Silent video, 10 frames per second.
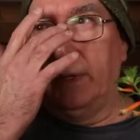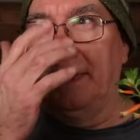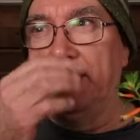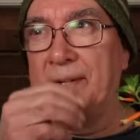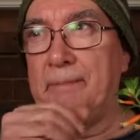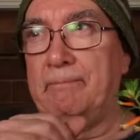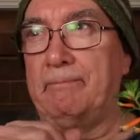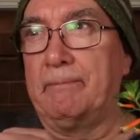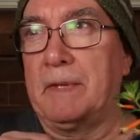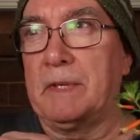
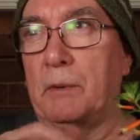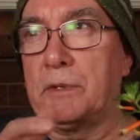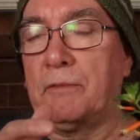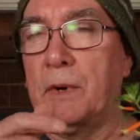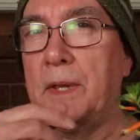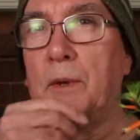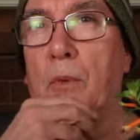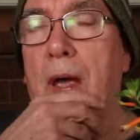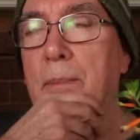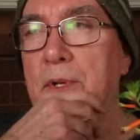because I was afraid the
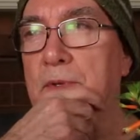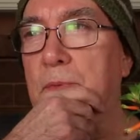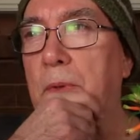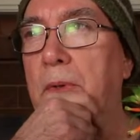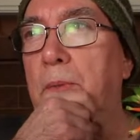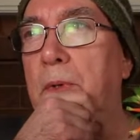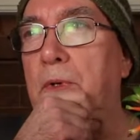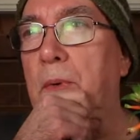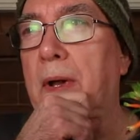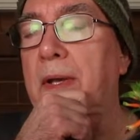rabbits would
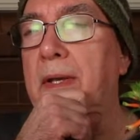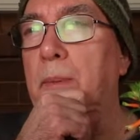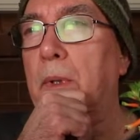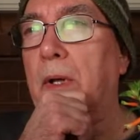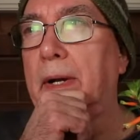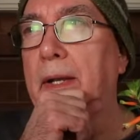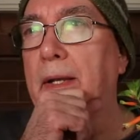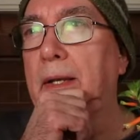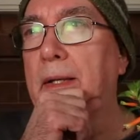try to nibble on it.